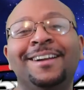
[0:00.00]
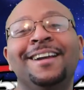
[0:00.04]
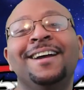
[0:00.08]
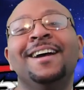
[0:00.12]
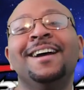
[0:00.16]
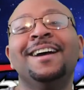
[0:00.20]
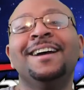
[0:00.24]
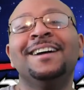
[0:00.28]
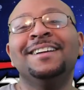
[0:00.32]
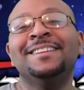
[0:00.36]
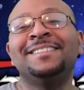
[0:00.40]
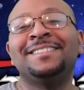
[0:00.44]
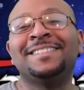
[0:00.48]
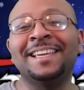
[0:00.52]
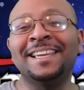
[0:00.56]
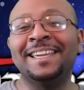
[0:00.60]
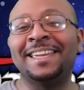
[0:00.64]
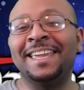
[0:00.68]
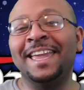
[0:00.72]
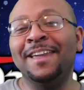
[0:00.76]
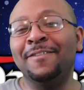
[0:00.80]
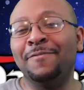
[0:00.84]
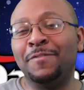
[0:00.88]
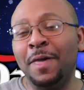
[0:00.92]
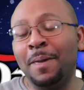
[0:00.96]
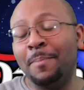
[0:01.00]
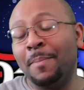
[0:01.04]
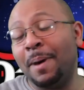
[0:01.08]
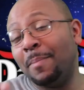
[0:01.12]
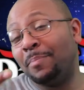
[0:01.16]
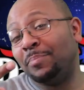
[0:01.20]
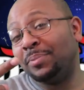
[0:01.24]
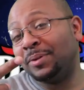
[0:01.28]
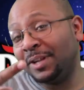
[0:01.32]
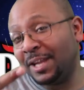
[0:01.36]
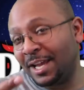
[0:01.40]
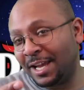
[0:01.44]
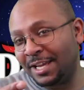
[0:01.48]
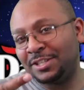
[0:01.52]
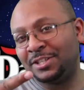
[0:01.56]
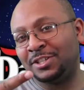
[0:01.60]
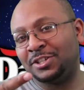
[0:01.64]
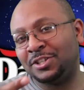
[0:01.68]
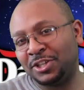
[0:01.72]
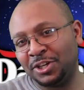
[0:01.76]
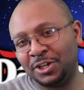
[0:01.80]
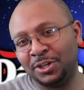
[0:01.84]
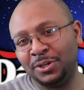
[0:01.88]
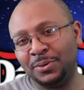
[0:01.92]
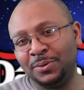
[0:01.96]
to give them a plus
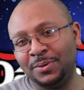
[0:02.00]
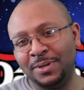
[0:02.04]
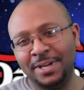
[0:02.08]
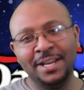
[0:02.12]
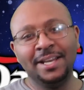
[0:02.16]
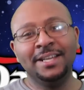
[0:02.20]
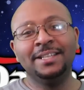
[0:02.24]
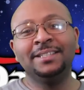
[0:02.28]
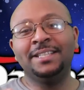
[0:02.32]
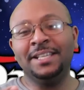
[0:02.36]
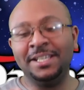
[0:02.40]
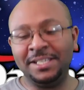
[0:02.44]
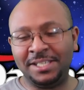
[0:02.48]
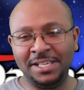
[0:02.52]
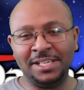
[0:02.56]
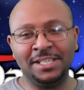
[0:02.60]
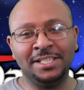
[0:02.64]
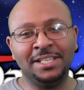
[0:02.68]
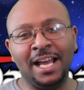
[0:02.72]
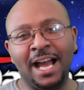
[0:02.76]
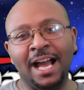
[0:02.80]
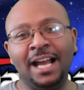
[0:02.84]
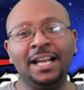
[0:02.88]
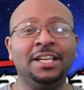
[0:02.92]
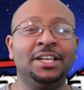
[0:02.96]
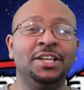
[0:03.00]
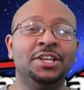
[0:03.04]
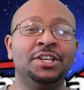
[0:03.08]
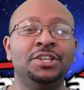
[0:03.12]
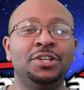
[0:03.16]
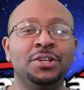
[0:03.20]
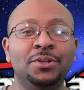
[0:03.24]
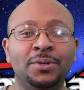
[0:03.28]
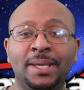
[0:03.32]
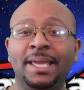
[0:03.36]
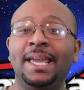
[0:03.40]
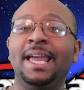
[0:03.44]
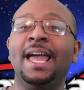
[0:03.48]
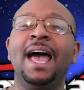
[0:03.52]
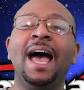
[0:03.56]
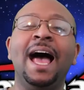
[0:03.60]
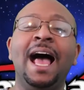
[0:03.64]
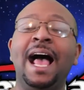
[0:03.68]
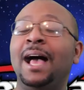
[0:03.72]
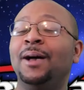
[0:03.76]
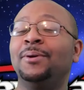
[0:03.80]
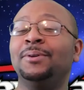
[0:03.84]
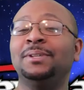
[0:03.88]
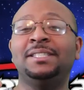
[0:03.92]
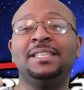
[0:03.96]
two. This is not good, Yugi.
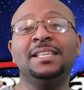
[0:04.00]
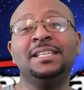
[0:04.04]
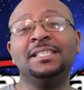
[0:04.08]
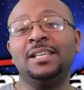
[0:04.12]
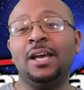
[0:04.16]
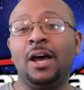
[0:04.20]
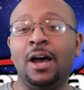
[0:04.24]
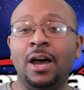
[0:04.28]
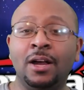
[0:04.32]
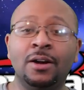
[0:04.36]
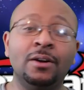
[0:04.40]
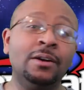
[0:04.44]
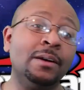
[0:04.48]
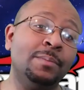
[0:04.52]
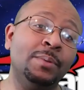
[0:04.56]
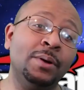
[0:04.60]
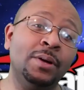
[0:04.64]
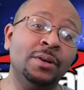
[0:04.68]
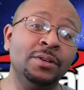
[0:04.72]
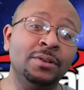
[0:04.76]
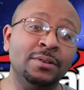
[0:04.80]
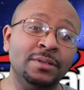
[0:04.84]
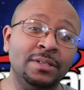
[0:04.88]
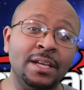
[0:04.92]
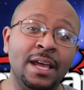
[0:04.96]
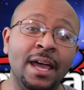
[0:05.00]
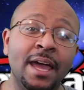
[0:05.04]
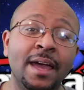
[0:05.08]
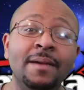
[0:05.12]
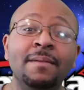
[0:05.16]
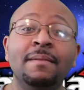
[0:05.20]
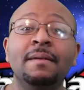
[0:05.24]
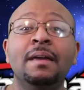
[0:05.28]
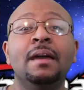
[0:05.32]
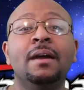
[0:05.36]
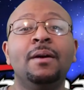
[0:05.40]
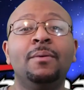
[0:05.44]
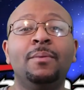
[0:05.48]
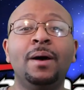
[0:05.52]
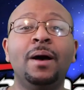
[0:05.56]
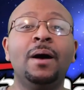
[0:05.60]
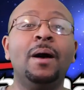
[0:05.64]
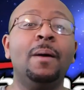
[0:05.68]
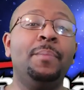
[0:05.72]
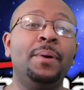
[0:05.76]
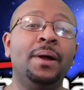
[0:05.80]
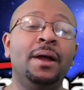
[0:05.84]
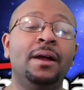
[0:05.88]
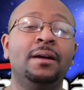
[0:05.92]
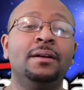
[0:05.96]
How is this honorable? You say? Well,
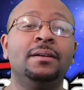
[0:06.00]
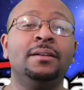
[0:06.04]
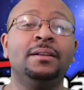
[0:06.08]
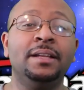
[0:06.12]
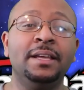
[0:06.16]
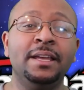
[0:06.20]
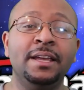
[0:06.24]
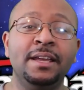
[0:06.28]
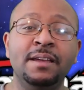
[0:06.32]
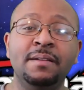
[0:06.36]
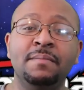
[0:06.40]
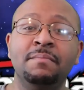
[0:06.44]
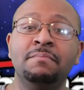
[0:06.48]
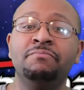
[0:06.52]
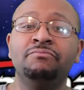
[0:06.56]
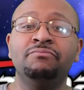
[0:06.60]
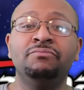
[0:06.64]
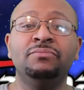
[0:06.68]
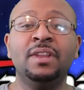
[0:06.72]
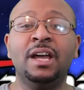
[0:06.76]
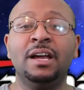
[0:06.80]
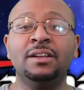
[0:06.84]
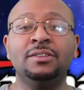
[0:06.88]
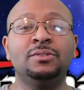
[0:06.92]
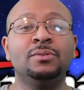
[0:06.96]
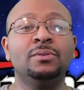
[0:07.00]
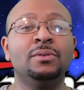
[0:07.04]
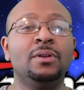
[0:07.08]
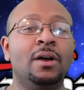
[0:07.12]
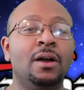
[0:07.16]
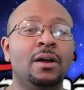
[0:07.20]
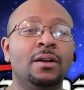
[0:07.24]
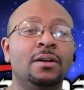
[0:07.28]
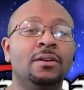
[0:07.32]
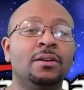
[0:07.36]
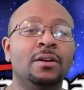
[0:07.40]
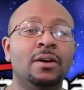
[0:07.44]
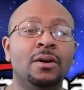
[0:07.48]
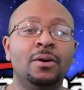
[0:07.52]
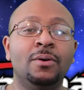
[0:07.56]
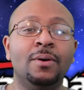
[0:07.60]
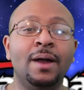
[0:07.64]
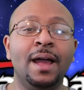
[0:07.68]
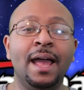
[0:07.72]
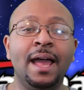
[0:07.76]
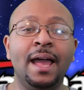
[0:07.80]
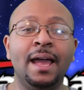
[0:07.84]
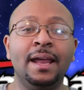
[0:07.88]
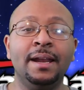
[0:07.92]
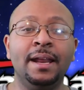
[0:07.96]
apparently. Not too long
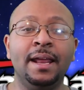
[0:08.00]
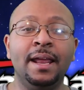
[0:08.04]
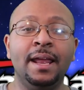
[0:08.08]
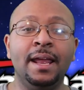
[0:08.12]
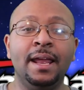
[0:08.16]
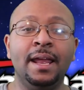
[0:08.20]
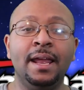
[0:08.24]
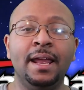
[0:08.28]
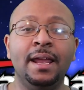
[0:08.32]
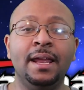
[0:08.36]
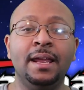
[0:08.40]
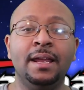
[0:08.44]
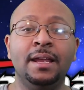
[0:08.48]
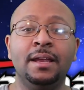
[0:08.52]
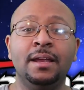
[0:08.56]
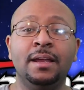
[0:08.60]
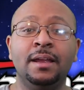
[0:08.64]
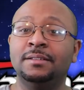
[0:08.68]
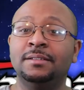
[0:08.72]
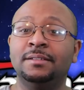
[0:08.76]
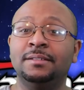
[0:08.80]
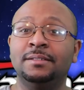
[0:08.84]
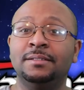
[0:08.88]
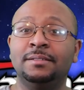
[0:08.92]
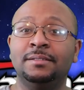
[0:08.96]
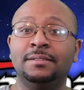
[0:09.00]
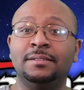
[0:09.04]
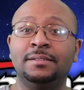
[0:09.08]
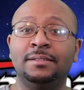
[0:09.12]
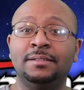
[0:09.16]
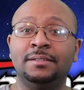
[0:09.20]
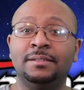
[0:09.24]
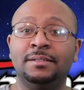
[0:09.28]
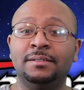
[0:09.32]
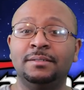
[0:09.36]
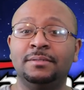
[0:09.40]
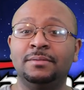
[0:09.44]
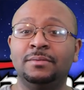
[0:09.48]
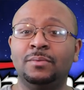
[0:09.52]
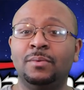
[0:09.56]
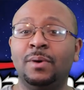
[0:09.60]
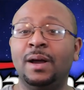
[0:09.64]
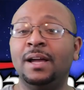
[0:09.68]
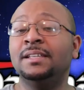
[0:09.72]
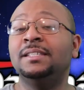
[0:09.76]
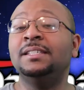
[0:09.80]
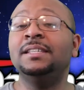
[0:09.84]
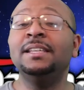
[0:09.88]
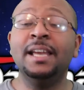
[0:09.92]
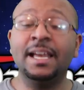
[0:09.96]
ago at a... I think it was a Y C S.
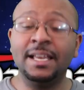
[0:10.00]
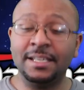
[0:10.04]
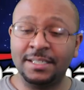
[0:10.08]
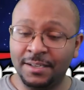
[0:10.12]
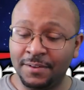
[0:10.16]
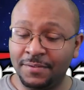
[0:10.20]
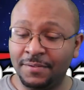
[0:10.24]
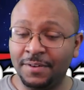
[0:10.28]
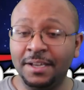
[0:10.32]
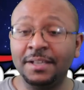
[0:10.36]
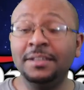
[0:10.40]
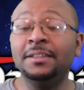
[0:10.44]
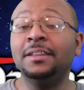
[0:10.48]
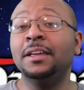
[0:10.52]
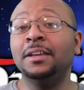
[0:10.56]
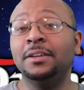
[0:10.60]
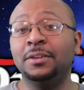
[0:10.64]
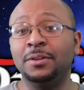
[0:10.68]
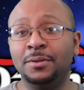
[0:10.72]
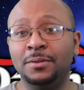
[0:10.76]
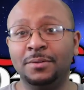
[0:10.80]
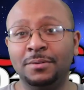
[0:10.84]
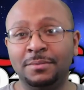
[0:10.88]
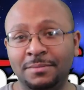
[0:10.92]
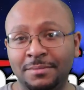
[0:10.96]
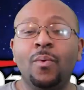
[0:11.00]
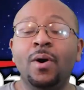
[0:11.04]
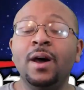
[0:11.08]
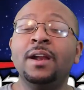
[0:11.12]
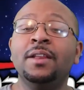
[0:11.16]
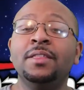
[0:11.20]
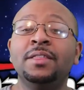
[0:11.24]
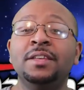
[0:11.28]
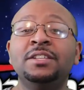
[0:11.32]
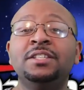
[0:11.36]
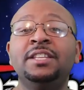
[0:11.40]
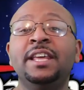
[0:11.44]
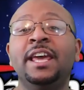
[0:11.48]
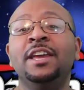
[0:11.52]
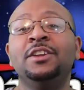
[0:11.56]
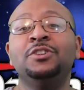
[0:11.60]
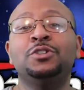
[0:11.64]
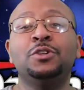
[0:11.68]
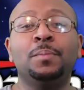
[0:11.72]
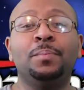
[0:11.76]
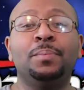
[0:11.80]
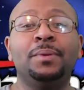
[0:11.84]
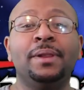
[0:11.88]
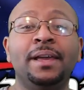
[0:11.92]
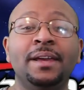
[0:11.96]
Y C S event, thank you. One of the
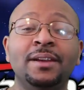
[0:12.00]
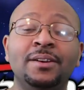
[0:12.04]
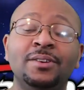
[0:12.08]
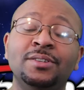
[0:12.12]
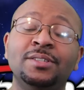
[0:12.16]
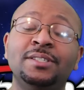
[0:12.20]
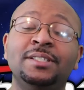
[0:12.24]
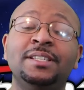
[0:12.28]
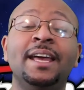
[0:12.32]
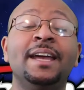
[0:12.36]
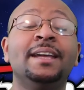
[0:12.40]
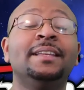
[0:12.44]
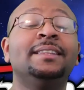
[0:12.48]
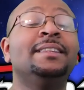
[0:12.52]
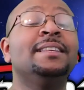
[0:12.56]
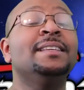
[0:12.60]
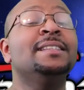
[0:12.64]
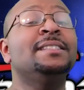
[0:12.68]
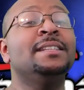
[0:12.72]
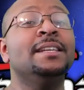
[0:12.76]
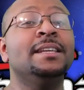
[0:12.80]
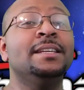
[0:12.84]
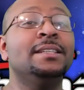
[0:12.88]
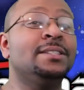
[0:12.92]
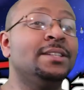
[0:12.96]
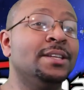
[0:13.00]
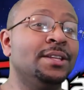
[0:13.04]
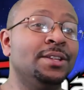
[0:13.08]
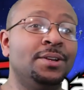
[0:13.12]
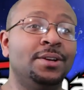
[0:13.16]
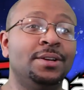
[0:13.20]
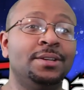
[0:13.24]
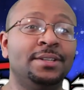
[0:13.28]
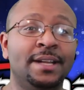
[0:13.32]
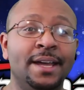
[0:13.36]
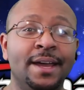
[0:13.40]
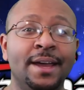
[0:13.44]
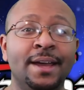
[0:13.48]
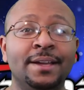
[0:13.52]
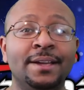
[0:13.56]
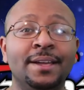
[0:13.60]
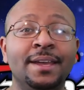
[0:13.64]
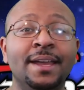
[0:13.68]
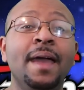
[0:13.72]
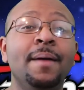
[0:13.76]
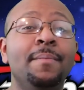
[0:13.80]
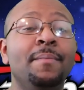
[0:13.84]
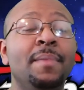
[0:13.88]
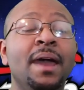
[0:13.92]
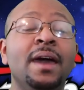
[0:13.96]
danger players teched this into their deck
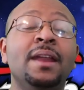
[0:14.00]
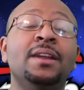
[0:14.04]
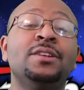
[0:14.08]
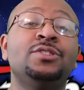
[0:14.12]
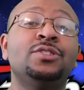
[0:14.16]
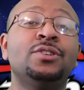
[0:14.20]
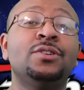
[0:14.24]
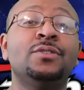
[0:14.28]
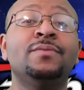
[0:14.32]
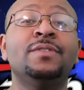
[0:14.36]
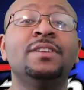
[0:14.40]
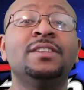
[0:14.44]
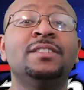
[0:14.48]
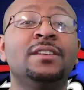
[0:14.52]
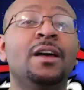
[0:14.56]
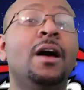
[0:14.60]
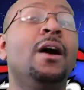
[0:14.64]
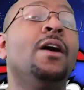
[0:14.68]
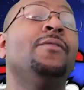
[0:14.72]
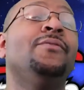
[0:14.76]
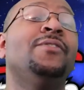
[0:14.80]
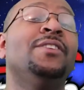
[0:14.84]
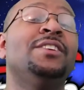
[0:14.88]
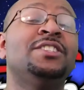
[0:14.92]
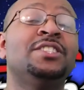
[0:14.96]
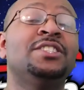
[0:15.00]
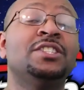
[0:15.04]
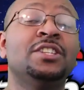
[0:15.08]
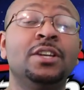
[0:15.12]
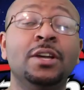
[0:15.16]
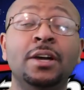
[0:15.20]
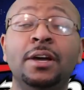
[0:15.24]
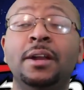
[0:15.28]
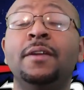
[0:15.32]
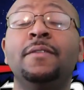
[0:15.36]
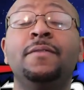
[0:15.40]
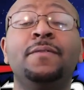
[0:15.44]
and managed to resolve its good